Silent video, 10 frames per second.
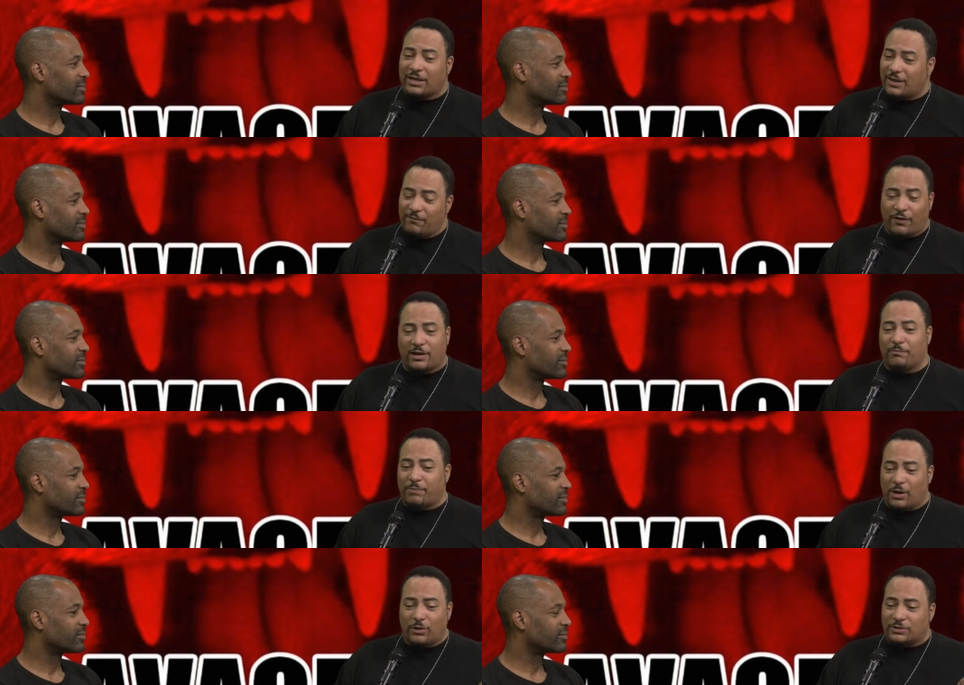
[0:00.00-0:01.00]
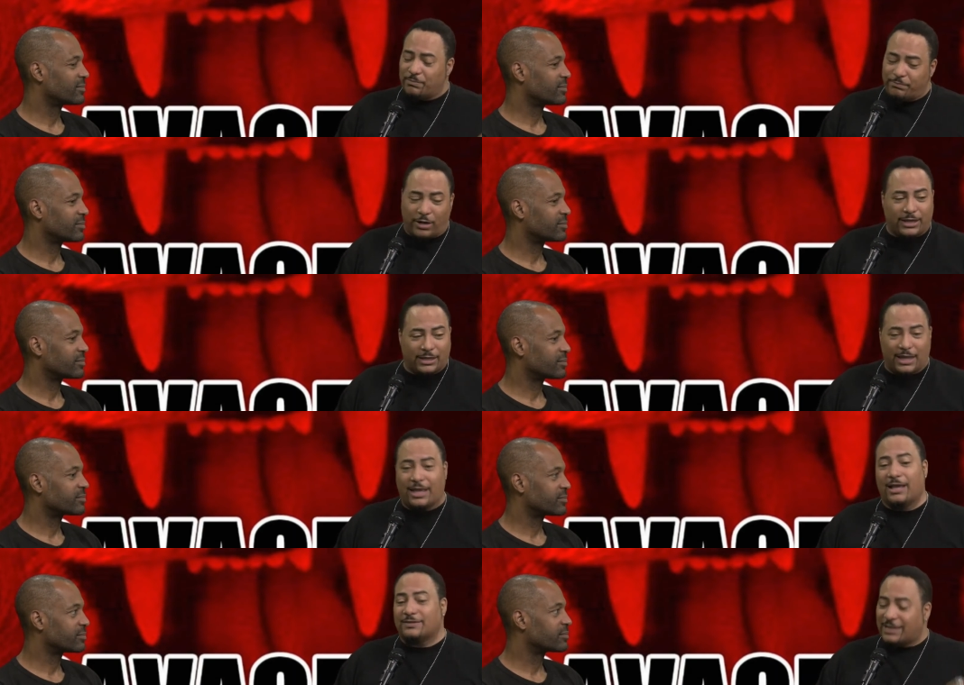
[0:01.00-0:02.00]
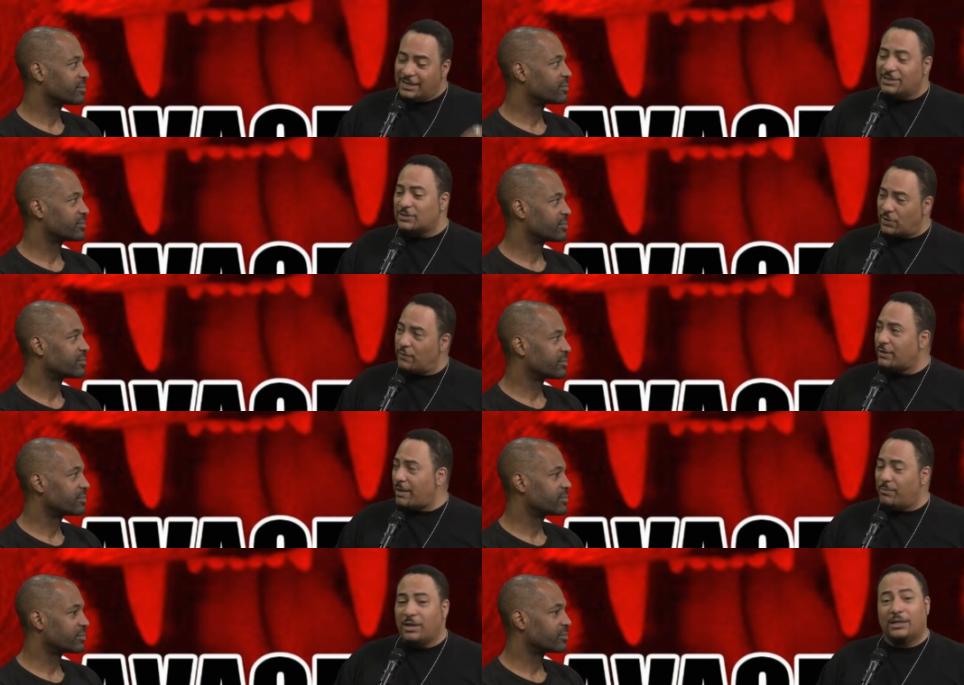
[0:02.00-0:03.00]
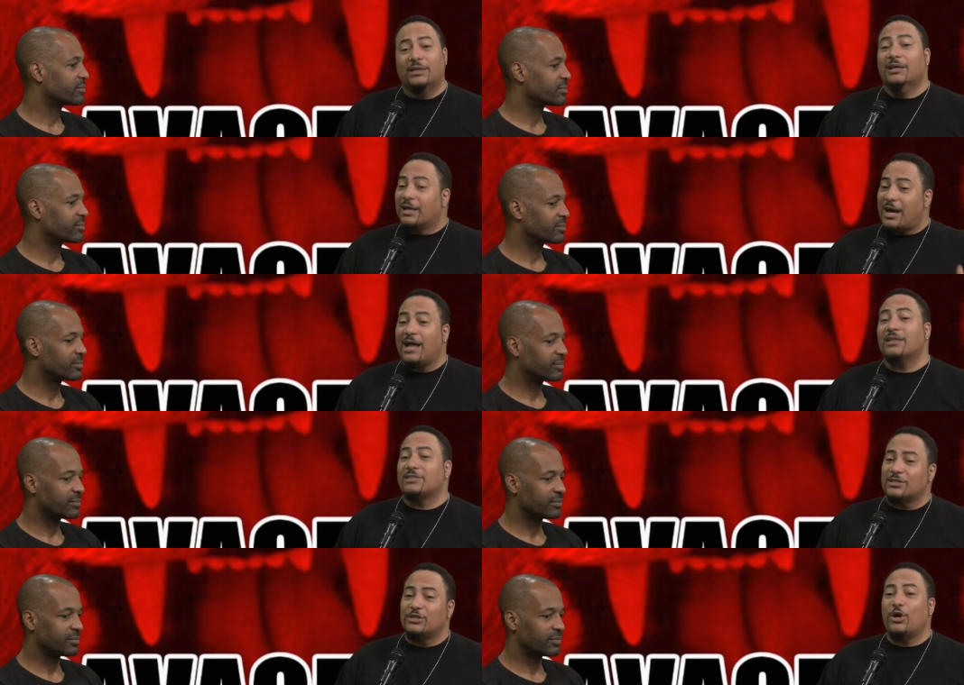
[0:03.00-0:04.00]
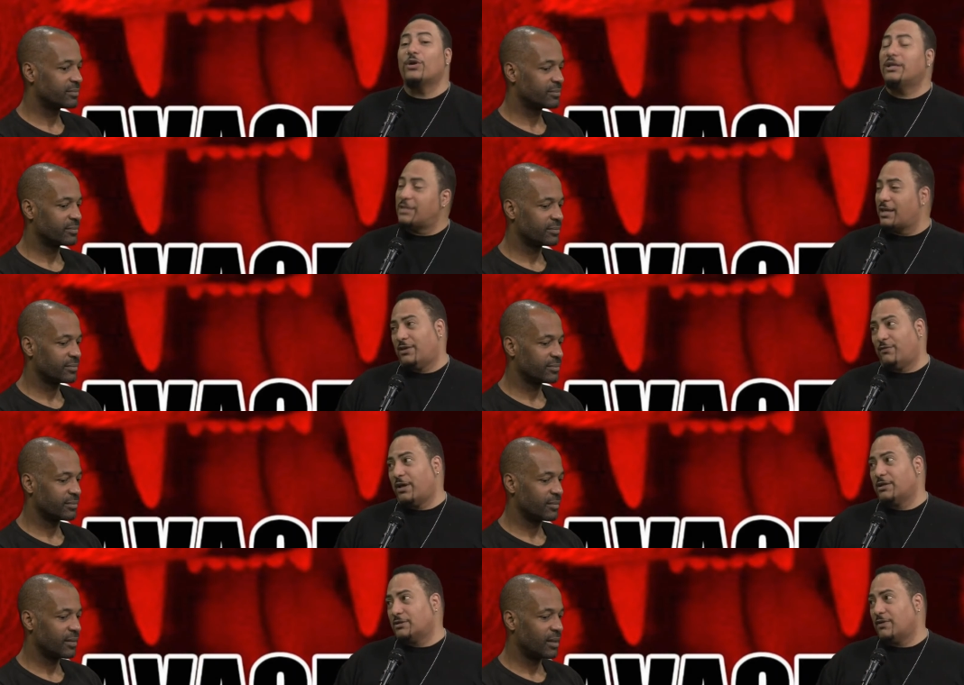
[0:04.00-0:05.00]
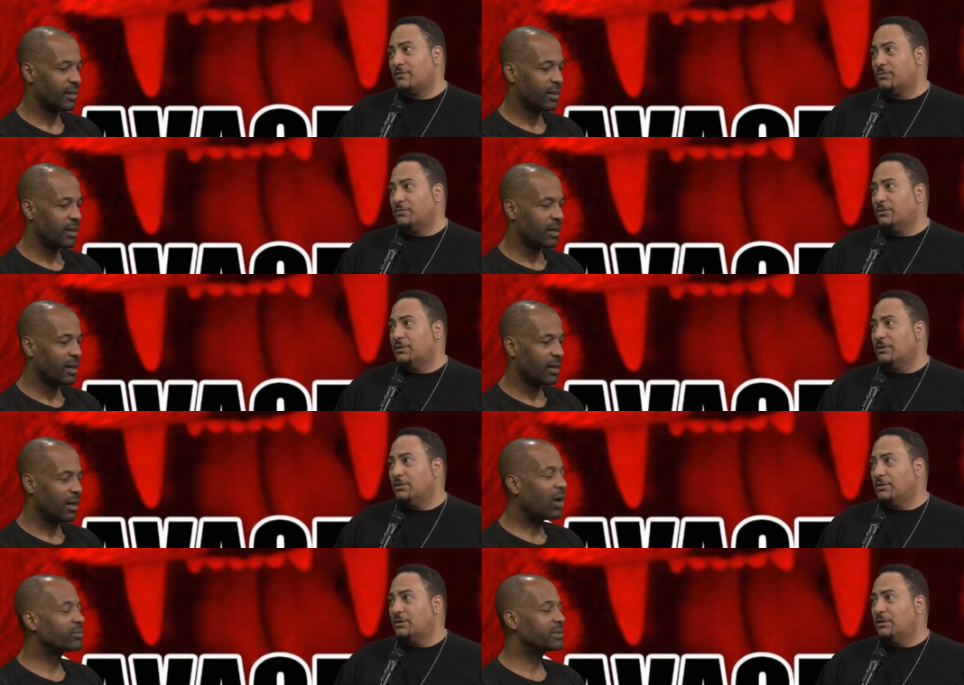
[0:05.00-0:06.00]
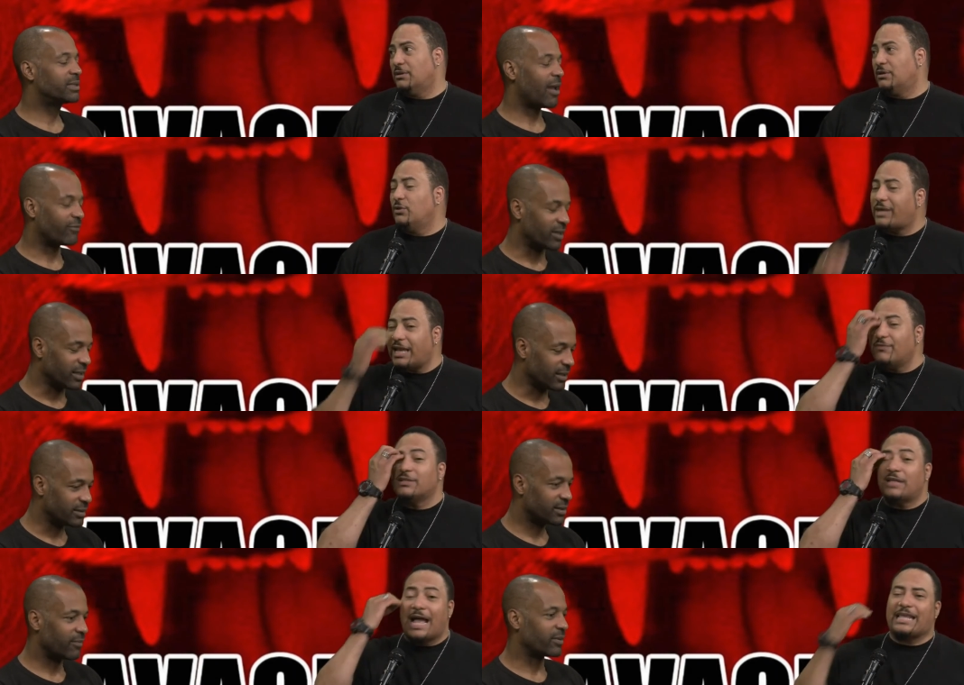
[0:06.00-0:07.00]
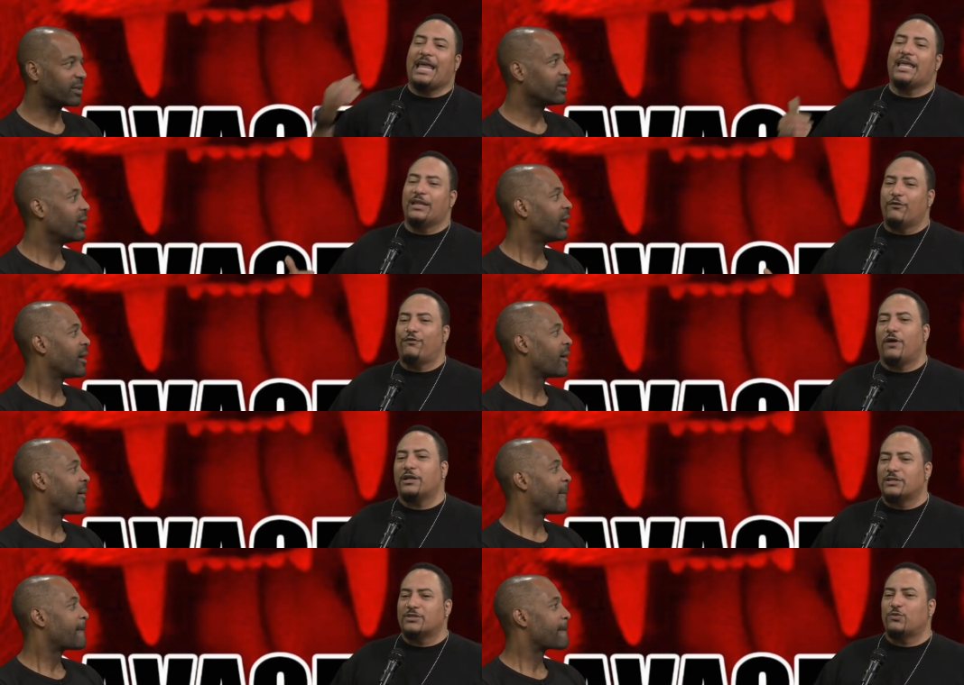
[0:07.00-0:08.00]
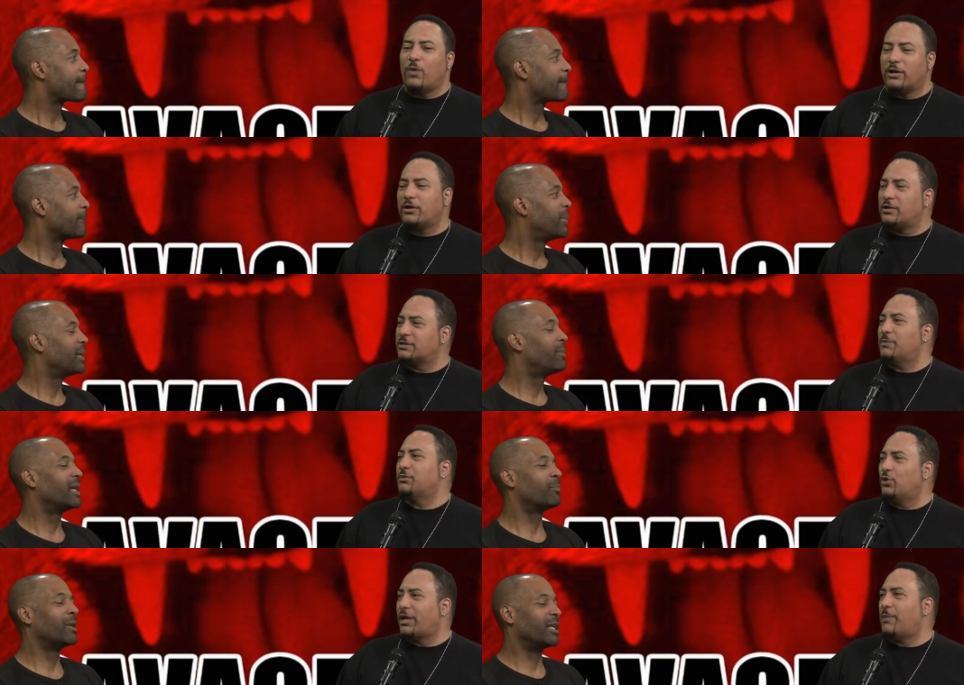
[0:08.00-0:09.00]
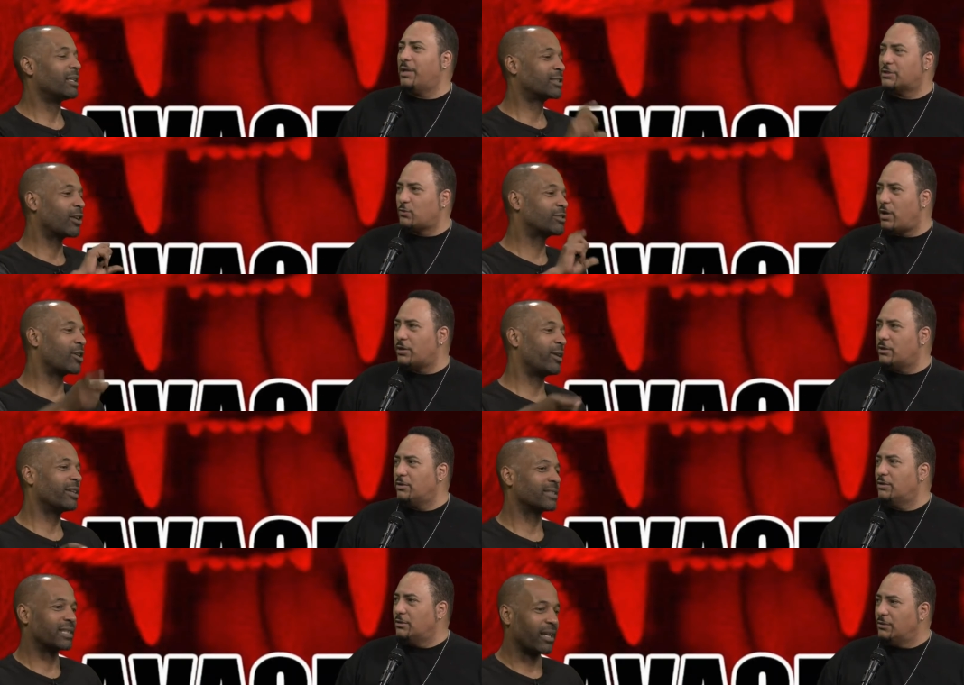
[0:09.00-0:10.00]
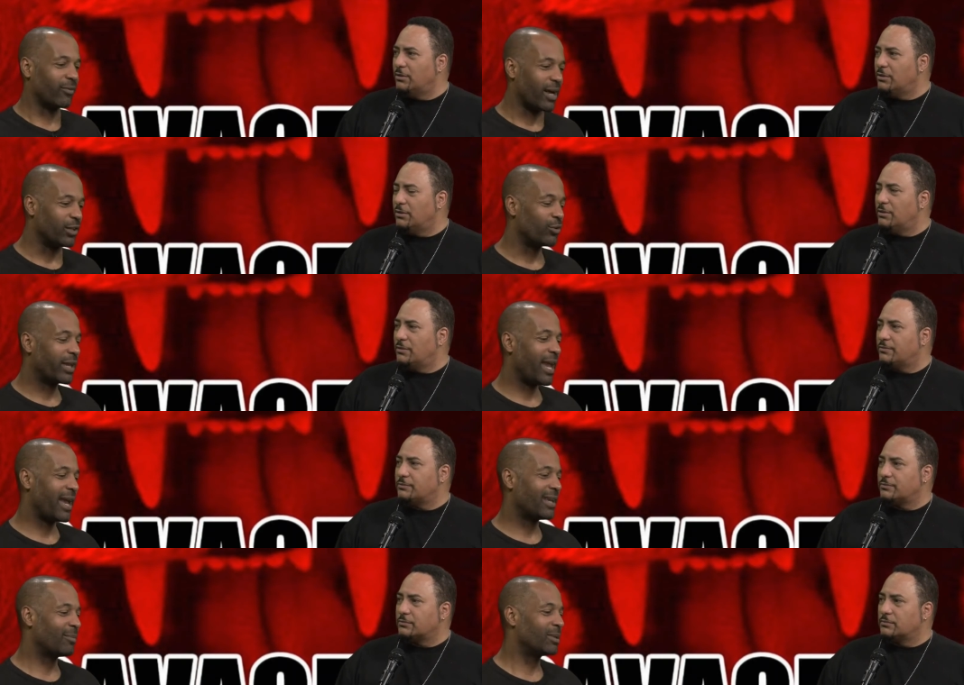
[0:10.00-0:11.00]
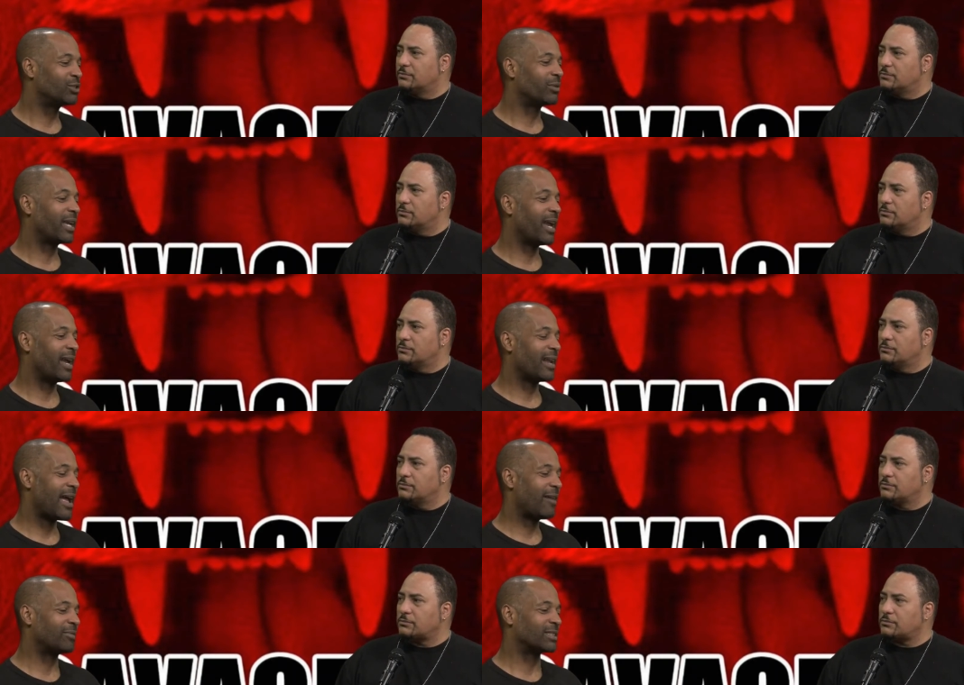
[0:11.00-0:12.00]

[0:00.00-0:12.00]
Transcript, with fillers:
Speaker 1: their fucking bones and breaking their ass, they deserve that money. Colleges know they're taking advantage of them
Speaker 2: definitely. Oh, you can't even. Definitely. I can't
Speaker 1: get a fucking sweater. But but but so so here's the
Speaker 2: thing, right? You can't. But you can't have the